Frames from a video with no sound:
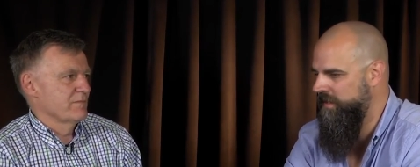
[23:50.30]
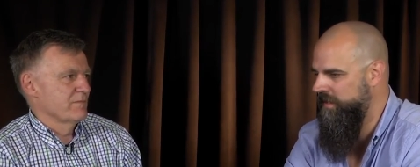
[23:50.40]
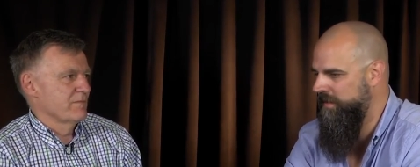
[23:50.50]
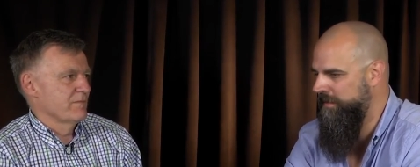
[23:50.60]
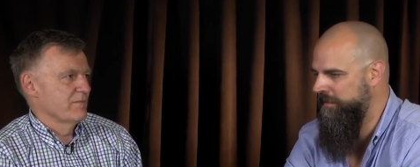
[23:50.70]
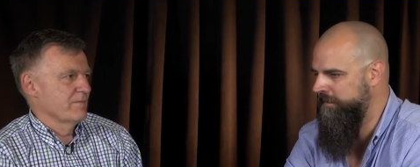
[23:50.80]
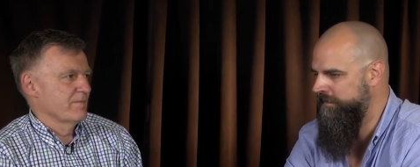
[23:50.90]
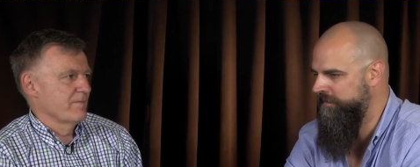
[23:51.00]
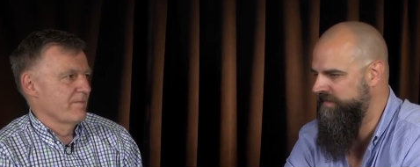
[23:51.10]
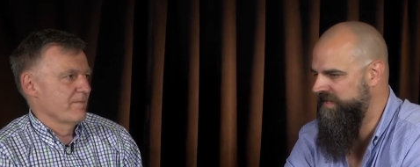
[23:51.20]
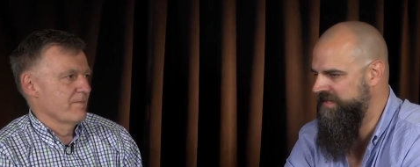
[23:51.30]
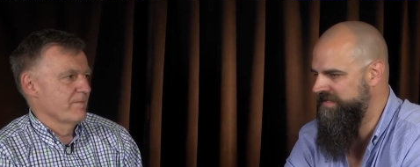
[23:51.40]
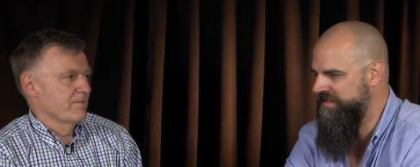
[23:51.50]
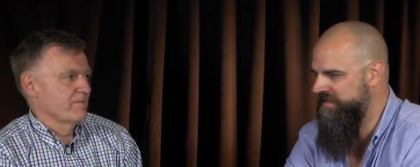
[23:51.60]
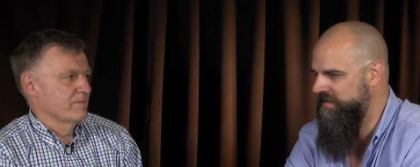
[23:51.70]
Speaker 1: um,
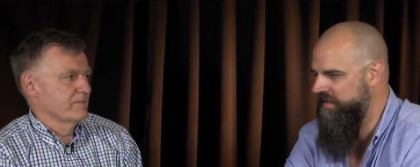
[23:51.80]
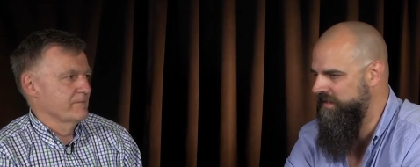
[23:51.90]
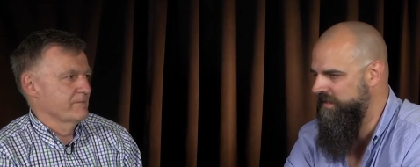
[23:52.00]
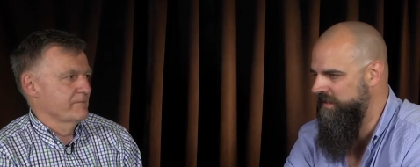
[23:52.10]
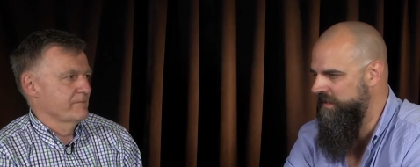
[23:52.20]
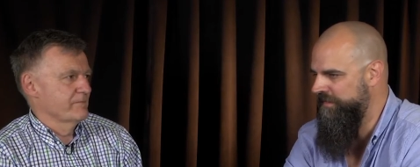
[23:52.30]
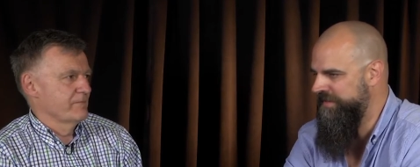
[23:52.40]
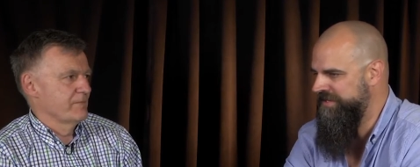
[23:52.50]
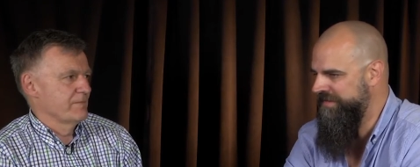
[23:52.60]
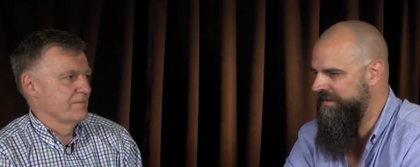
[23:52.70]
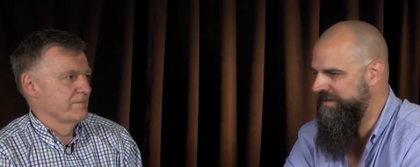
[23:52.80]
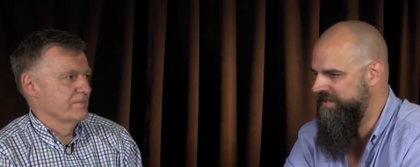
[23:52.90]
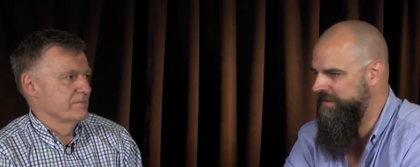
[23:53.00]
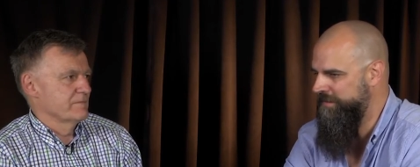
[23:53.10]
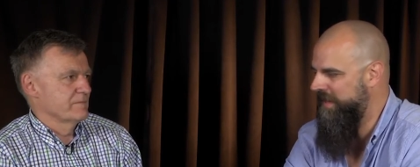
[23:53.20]
is a vision
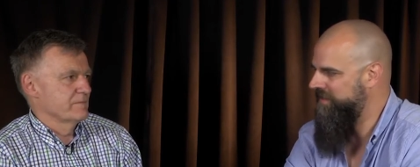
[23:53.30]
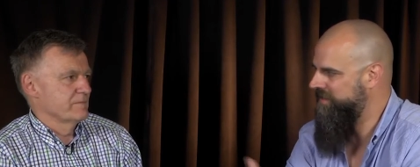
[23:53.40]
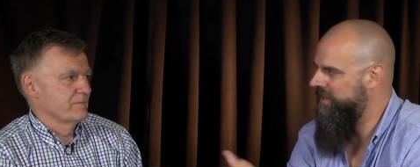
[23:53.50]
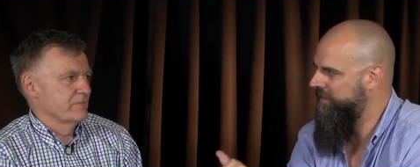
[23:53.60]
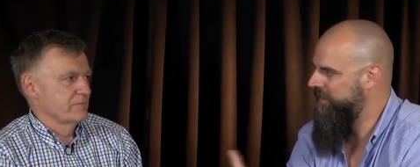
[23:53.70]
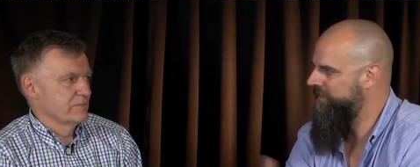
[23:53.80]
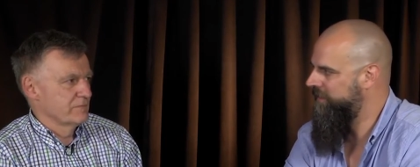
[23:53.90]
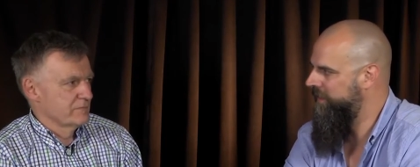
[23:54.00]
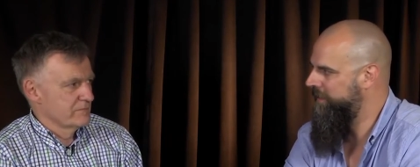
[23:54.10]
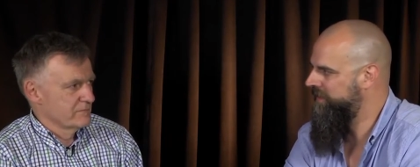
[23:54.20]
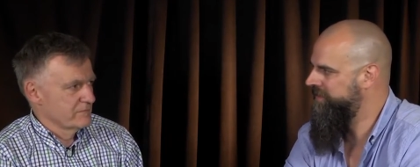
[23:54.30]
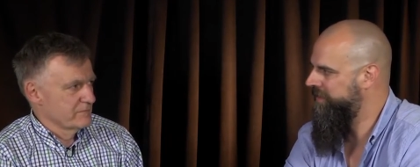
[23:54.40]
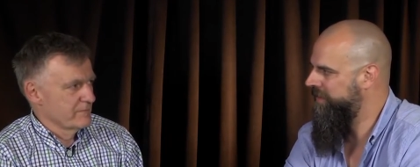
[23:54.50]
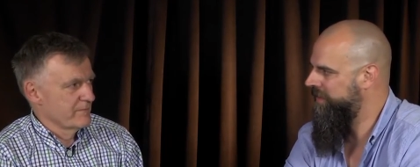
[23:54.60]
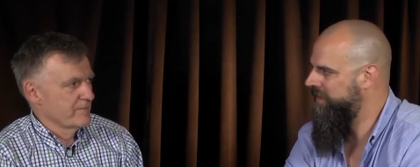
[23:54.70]
verse that was passed on to me from my
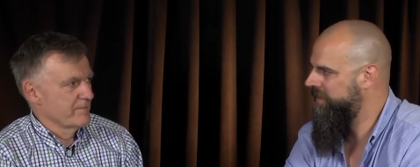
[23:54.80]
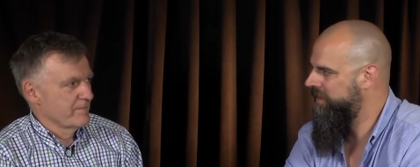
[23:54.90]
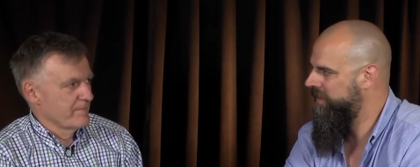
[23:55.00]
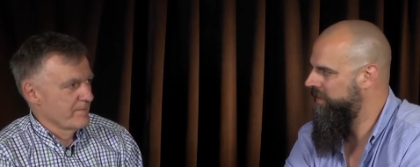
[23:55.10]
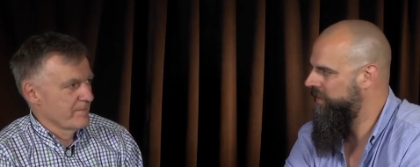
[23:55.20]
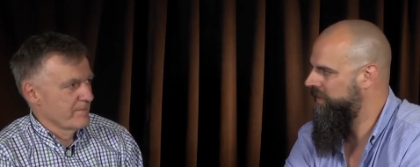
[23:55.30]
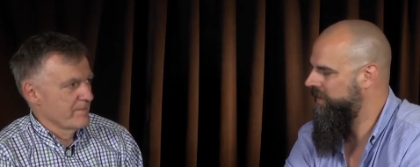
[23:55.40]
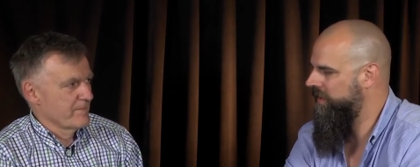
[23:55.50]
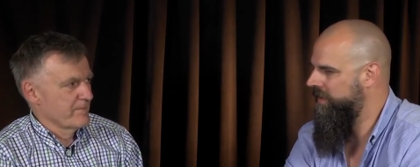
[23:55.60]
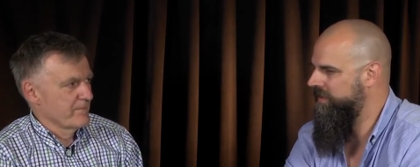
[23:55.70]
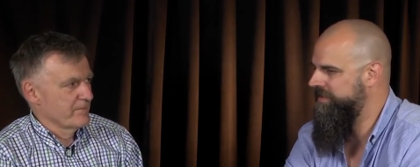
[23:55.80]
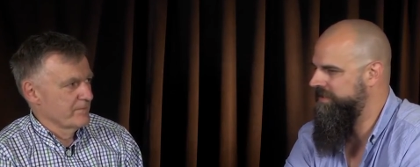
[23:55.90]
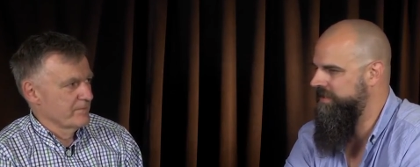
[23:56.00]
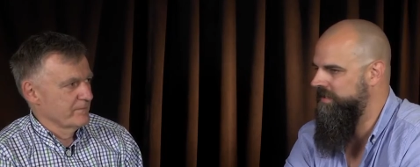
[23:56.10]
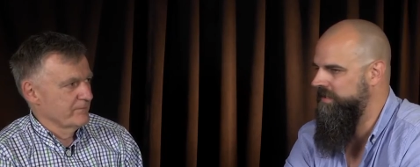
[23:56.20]
mentor, where uh,
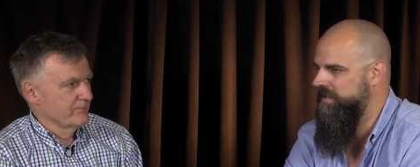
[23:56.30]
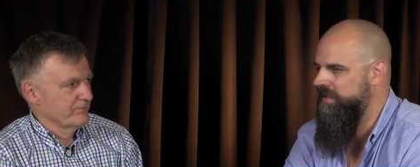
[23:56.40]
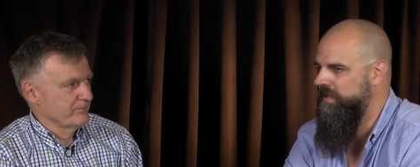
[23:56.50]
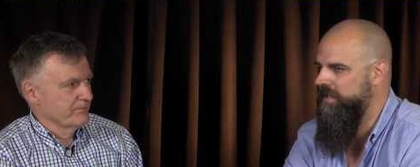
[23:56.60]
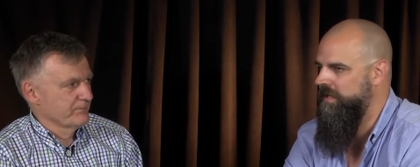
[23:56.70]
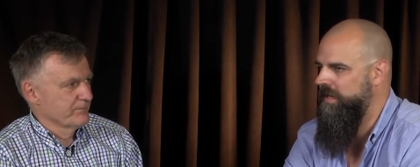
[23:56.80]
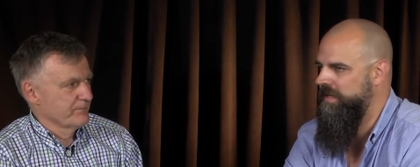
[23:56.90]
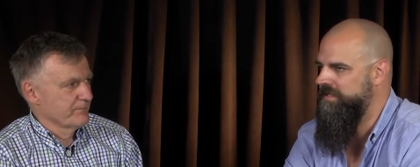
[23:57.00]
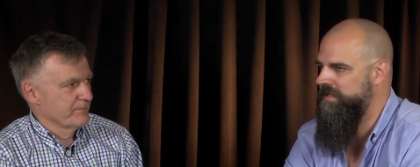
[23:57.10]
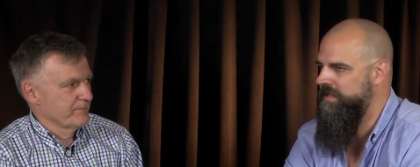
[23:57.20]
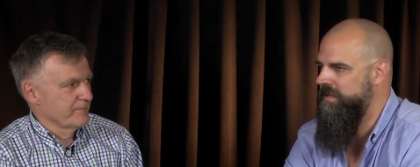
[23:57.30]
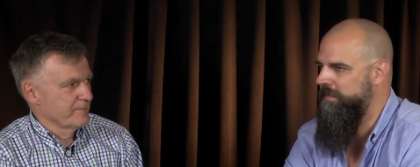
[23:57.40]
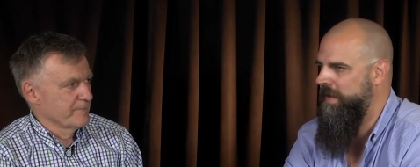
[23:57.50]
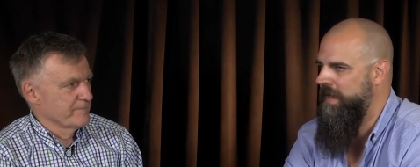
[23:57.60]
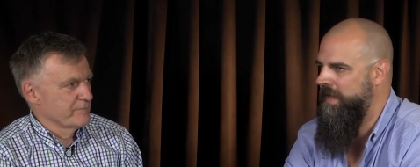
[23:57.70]
uh, God said
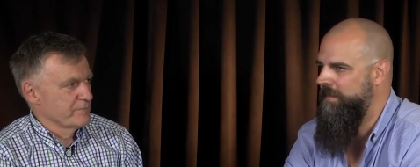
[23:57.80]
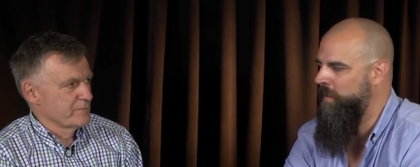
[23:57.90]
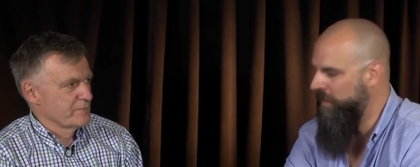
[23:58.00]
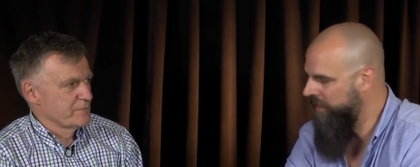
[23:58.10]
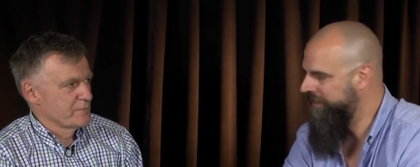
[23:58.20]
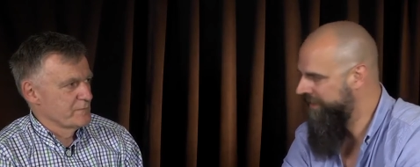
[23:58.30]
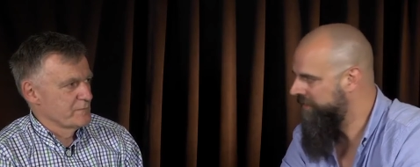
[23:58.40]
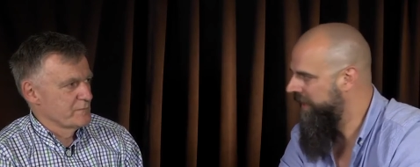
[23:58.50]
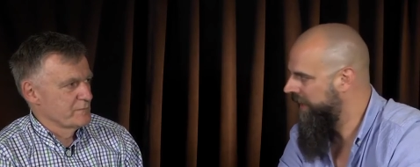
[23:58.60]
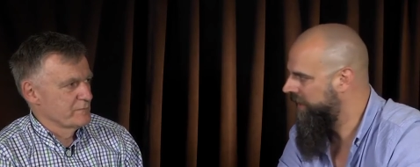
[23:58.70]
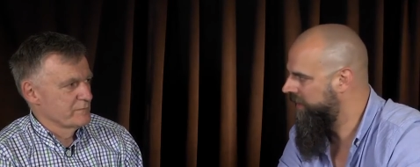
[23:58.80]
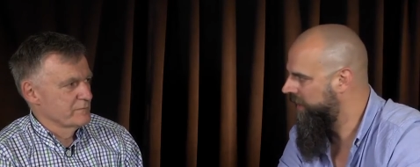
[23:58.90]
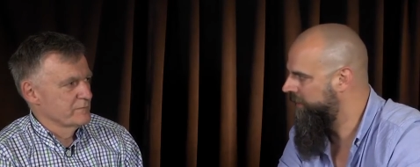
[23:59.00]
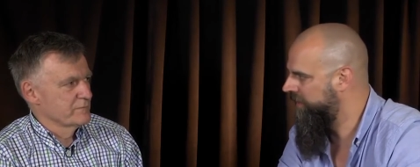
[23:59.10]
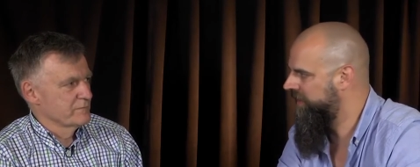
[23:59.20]
that my name will be great
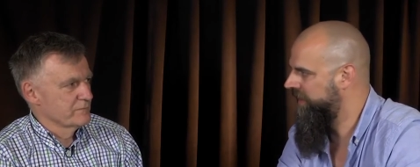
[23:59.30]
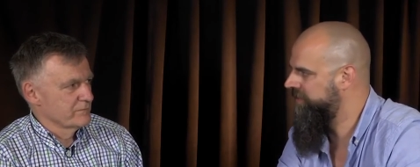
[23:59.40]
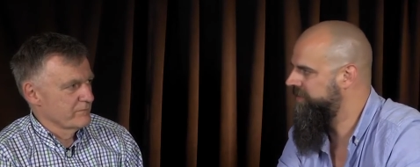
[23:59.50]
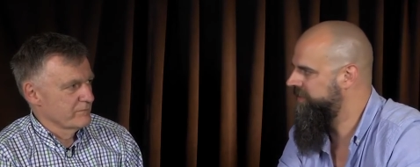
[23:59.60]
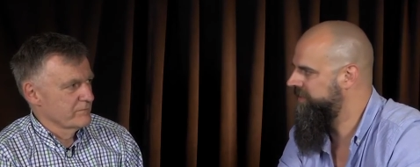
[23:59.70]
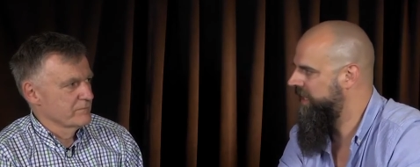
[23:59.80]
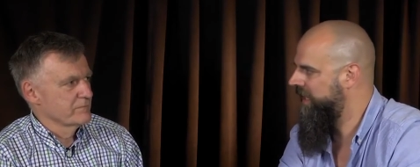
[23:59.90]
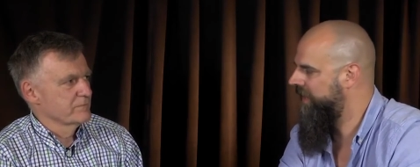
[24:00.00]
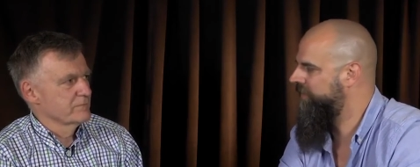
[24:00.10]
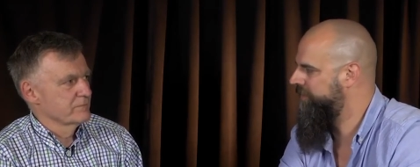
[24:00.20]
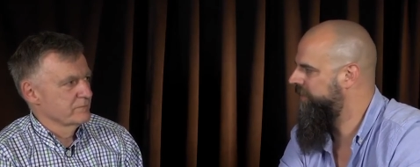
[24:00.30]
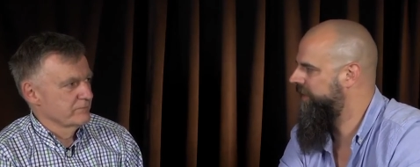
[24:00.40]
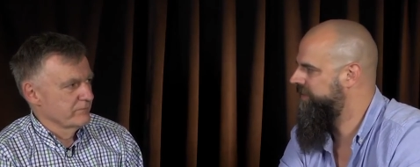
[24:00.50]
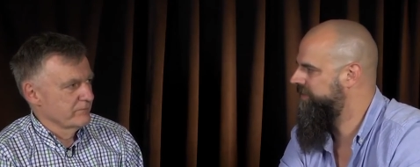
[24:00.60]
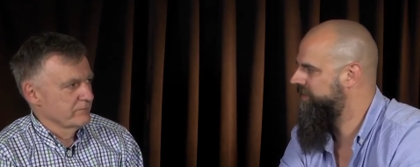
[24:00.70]
among the nations and in every
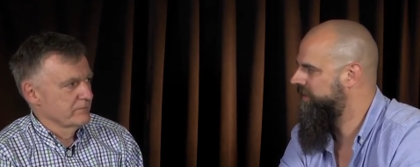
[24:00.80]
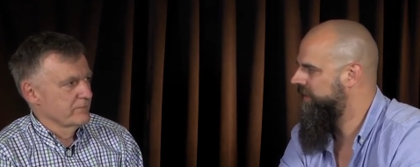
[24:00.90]
place.